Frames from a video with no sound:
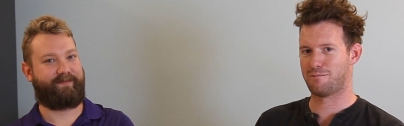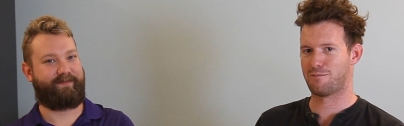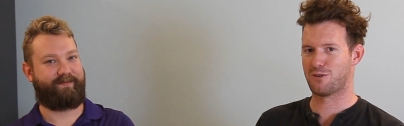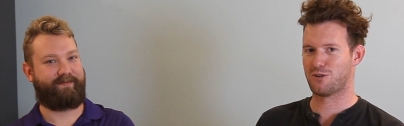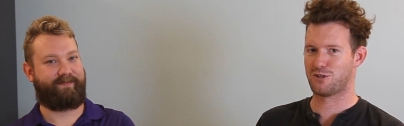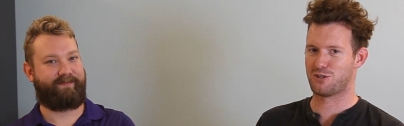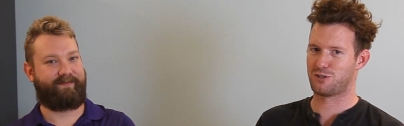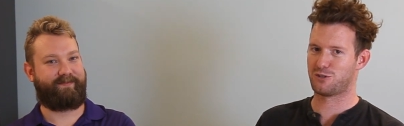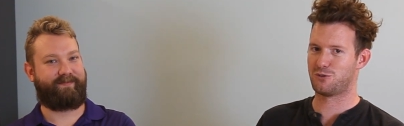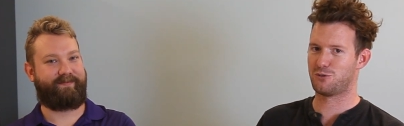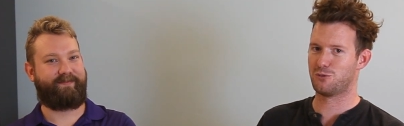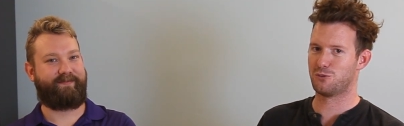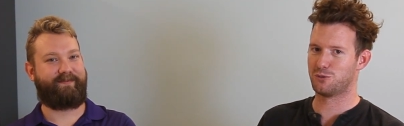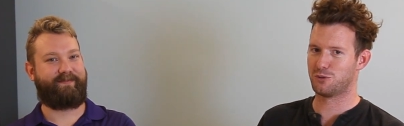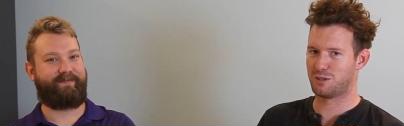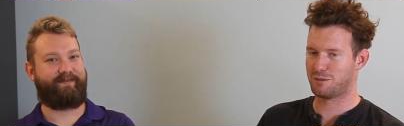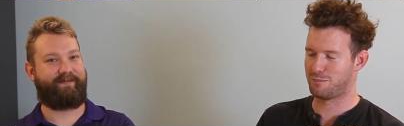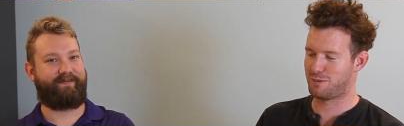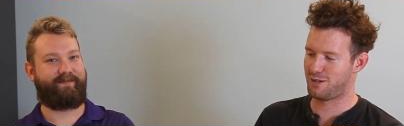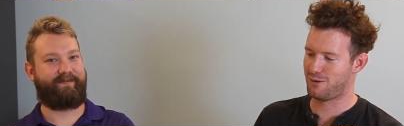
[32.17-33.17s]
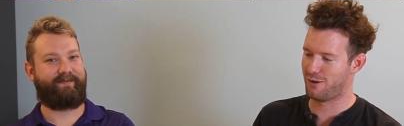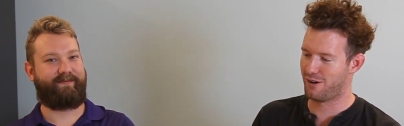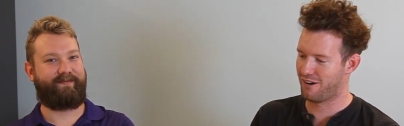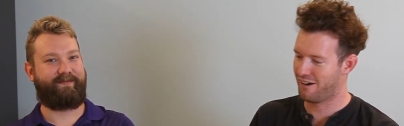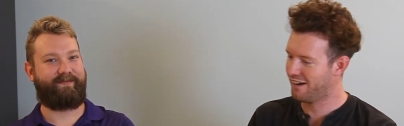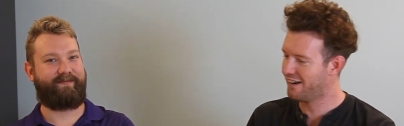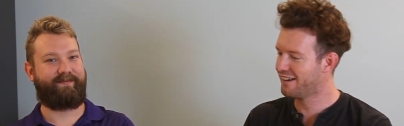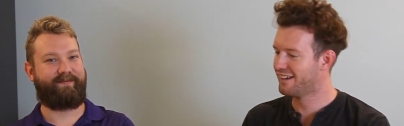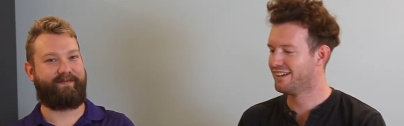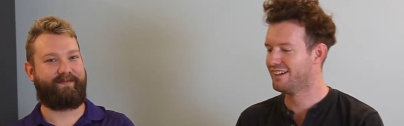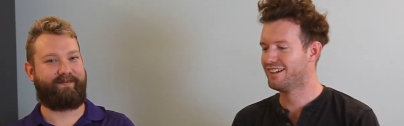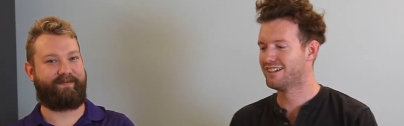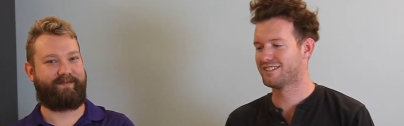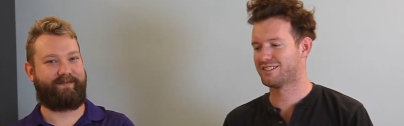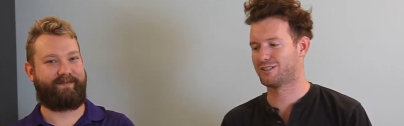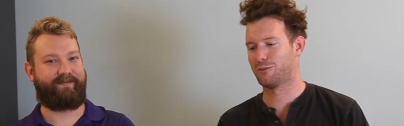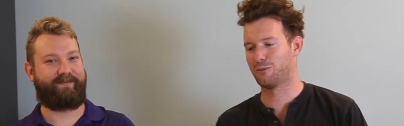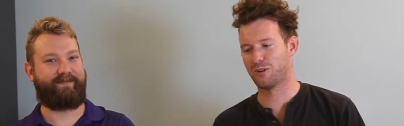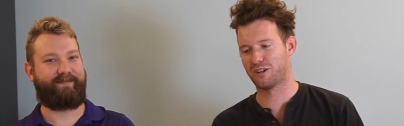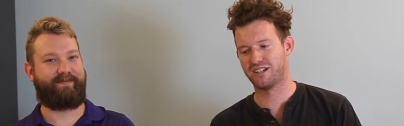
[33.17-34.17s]
Speaker 1: immersion cooled computer.
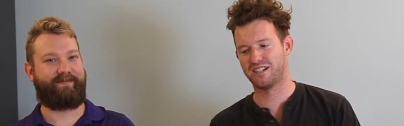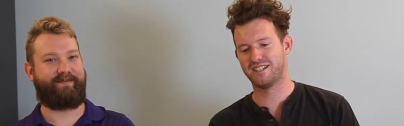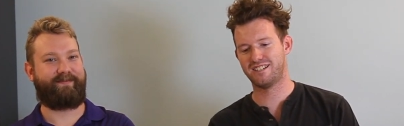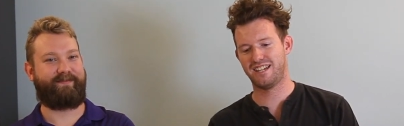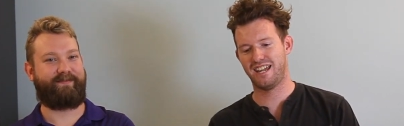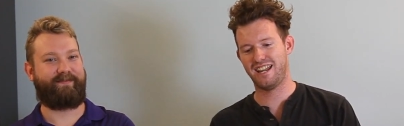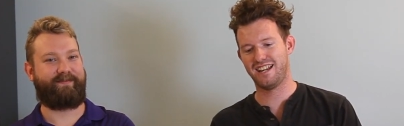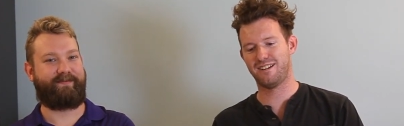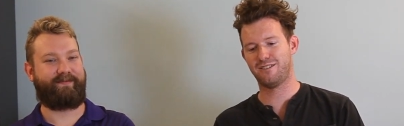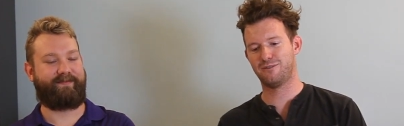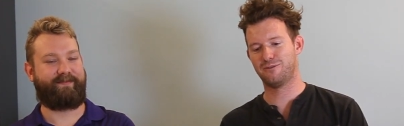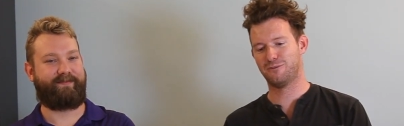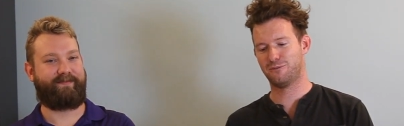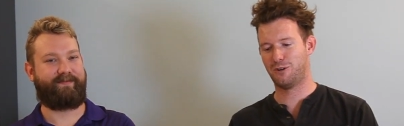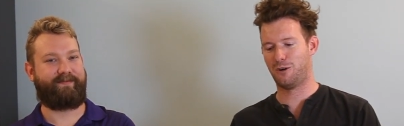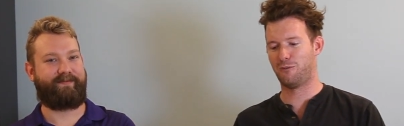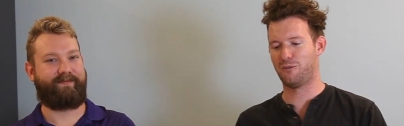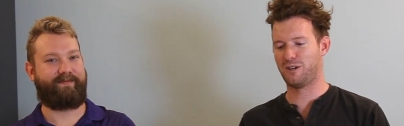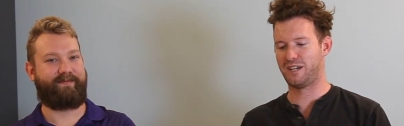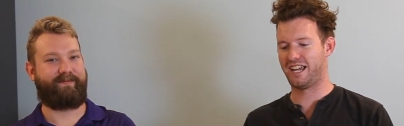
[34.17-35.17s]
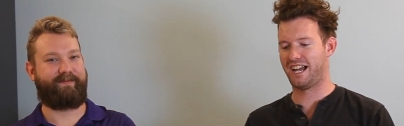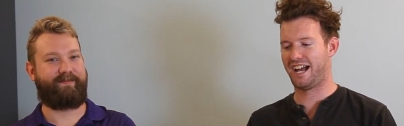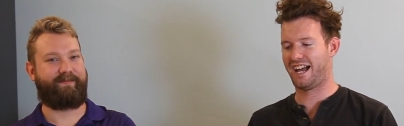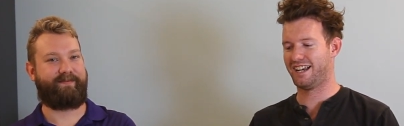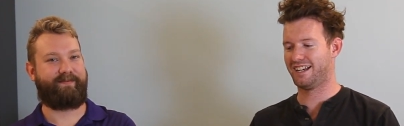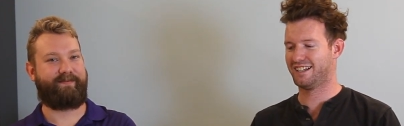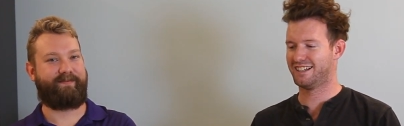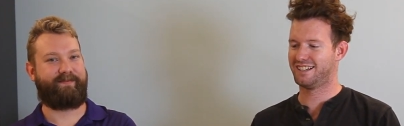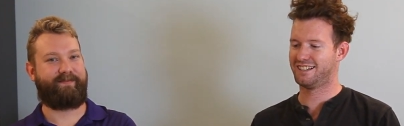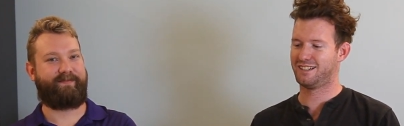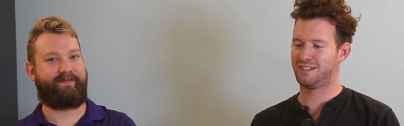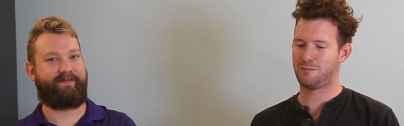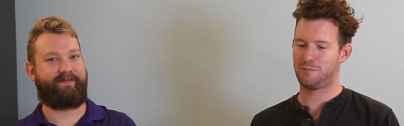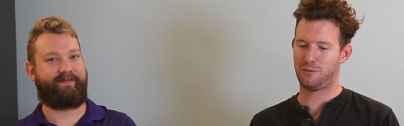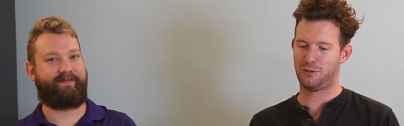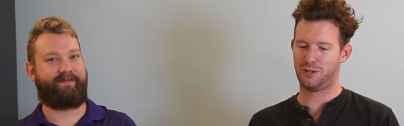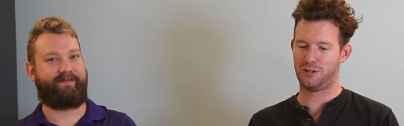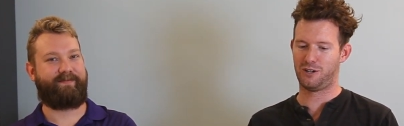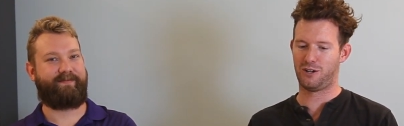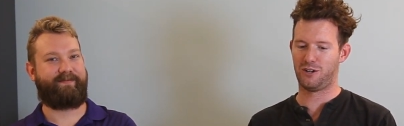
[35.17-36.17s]
So we're gonna take what we got,
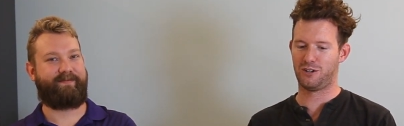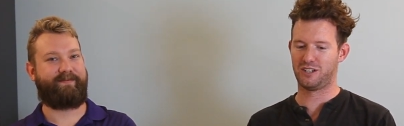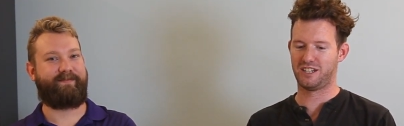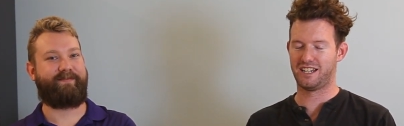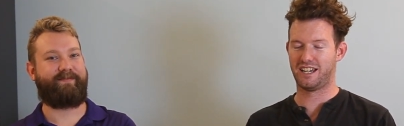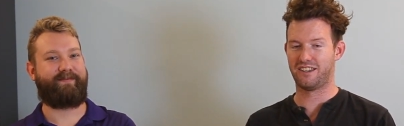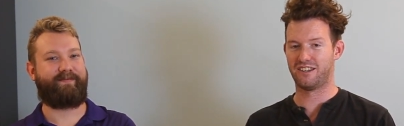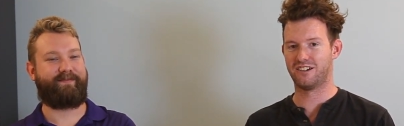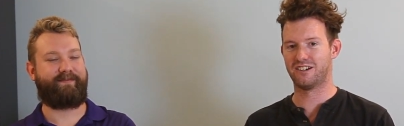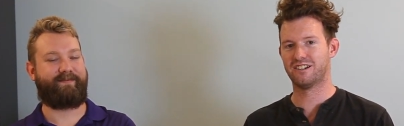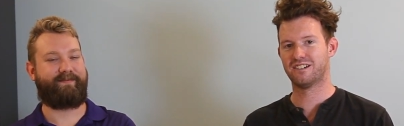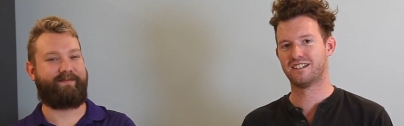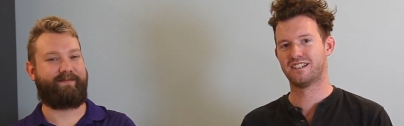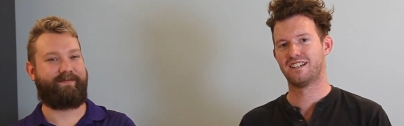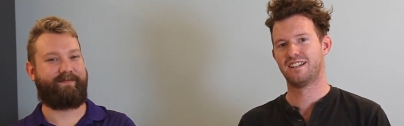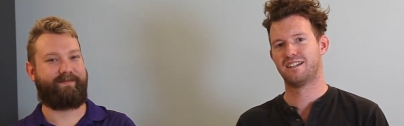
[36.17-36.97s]
put it all together,